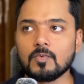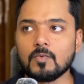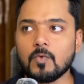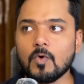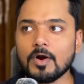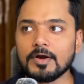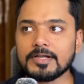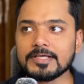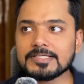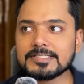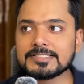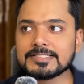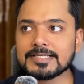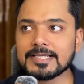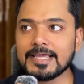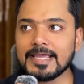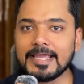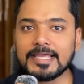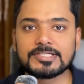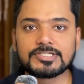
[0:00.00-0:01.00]
What is
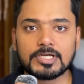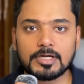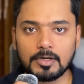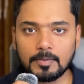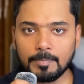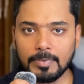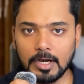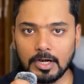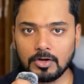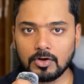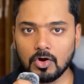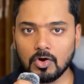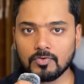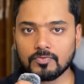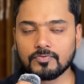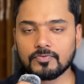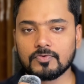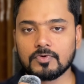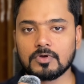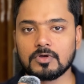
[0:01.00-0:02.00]
agent built
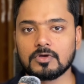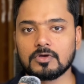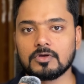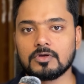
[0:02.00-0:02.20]
of?